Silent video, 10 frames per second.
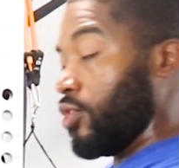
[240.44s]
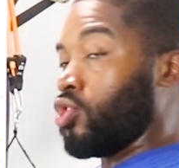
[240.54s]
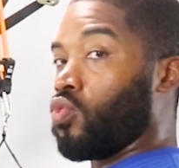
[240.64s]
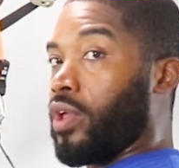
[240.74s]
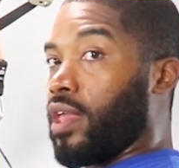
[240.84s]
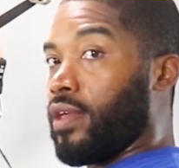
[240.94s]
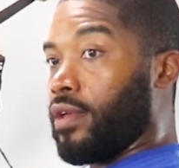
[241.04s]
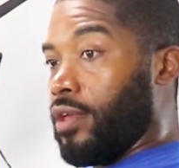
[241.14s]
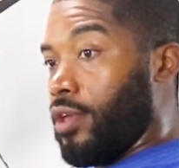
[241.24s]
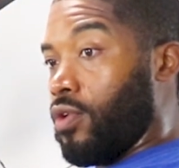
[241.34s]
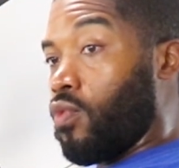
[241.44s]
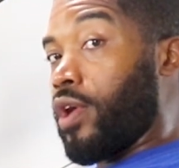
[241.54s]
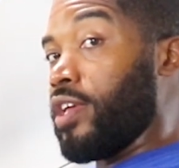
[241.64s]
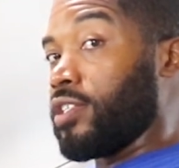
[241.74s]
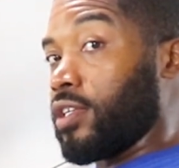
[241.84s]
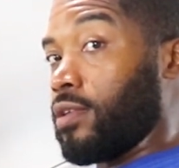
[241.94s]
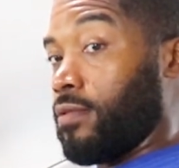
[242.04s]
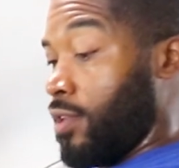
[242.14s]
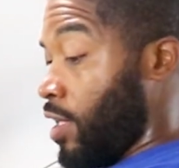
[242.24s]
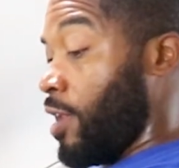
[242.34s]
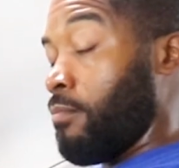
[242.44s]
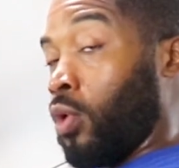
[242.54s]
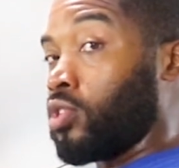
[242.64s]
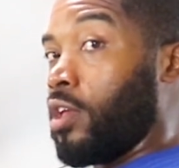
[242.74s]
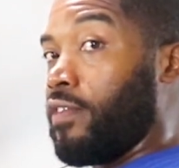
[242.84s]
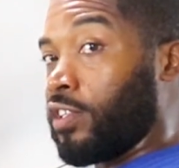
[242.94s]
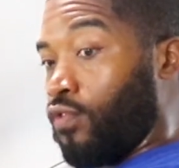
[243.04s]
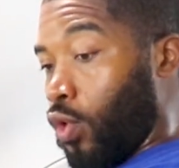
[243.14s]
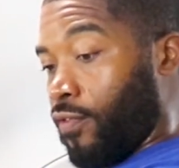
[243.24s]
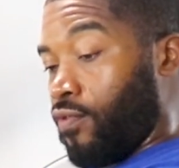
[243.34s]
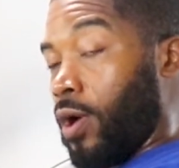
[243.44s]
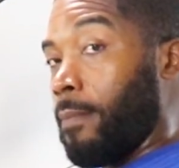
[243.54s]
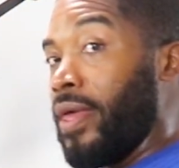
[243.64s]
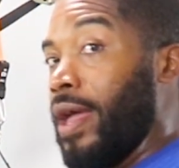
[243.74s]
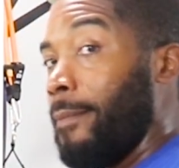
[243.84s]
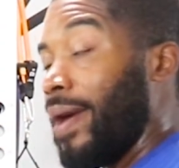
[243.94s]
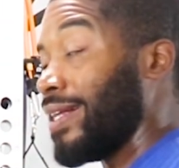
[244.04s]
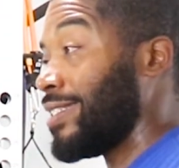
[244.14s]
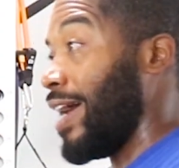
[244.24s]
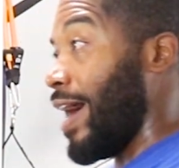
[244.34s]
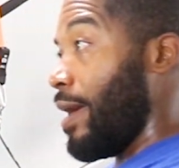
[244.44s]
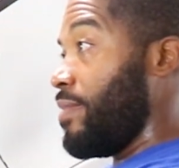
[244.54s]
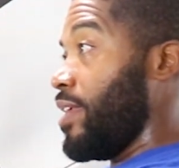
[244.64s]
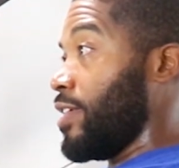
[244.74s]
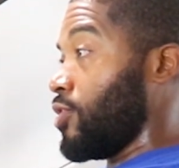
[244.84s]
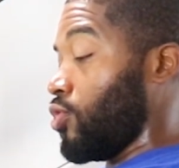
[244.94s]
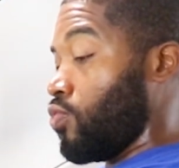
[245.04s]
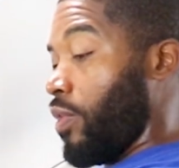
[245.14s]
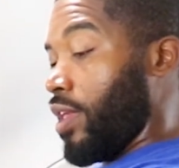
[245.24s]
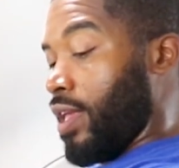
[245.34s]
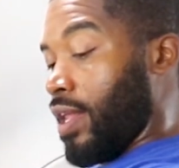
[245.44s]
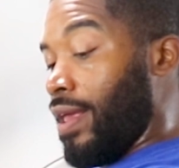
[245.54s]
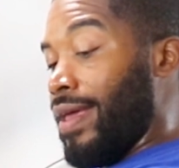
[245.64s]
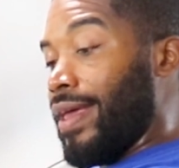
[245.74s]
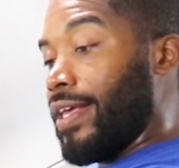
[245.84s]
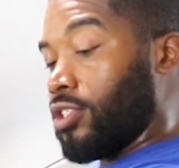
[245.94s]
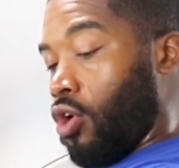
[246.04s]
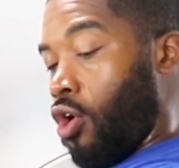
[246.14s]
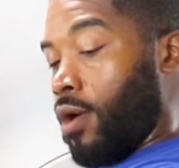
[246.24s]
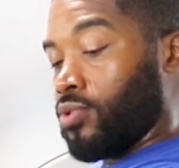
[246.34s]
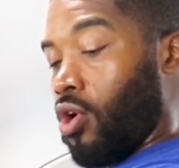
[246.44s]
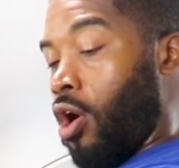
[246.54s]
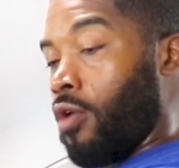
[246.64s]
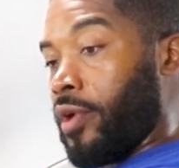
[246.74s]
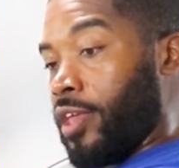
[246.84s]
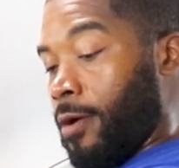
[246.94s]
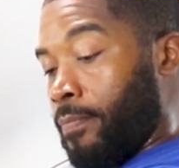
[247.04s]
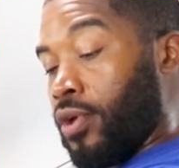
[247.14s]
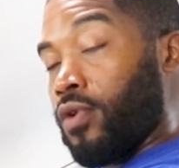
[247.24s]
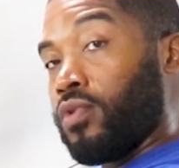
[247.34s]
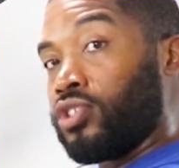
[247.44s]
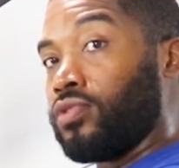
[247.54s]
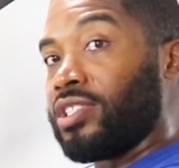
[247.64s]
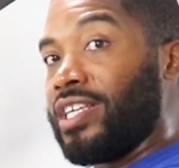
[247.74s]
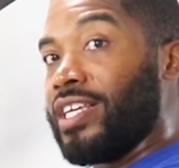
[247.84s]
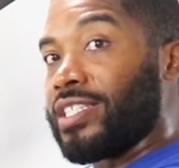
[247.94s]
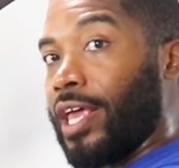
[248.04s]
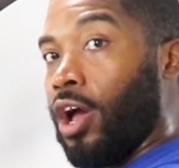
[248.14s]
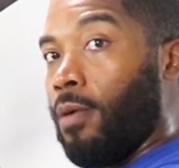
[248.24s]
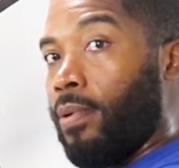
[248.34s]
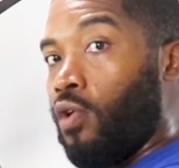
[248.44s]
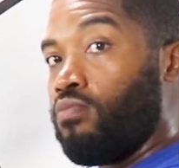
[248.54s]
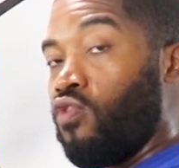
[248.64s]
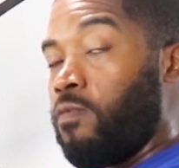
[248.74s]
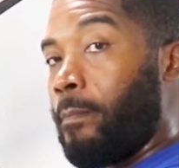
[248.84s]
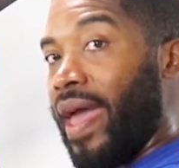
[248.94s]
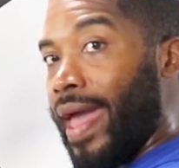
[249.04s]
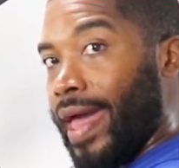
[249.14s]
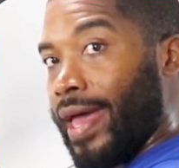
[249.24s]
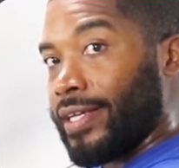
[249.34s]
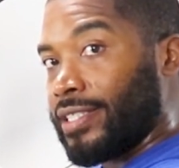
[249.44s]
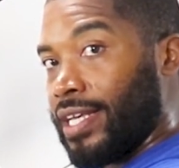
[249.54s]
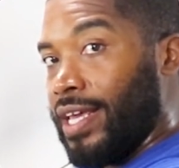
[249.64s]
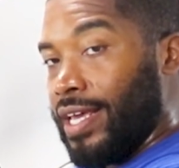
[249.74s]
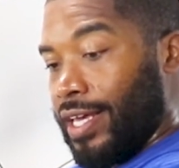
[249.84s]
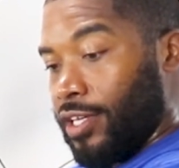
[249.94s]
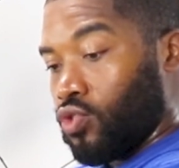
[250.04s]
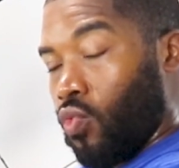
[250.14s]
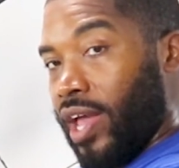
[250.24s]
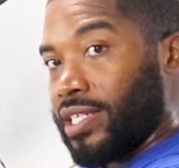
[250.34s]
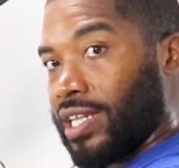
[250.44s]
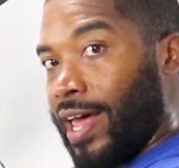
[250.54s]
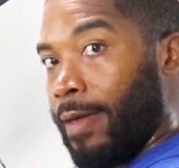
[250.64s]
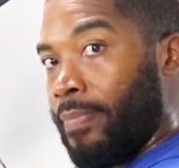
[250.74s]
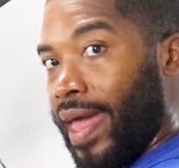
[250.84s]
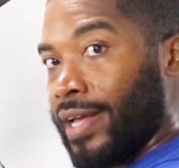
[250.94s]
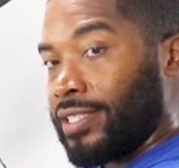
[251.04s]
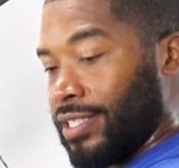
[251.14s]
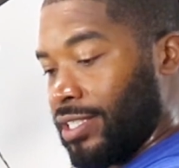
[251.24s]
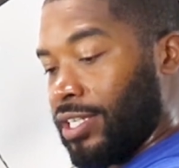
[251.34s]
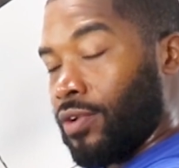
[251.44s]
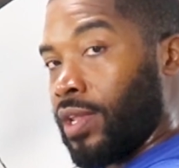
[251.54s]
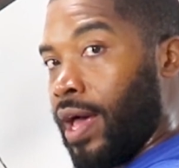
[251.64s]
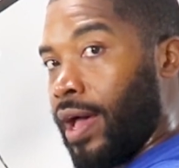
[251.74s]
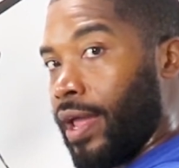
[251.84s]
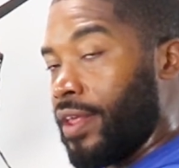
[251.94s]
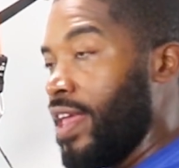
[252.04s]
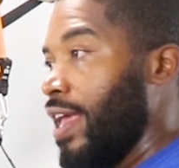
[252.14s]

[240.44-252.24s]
the swing where he's getting most of his force from. By the time he gets the swing in, his arms are already up here, which you see his elbow move past his waistline, past this center line,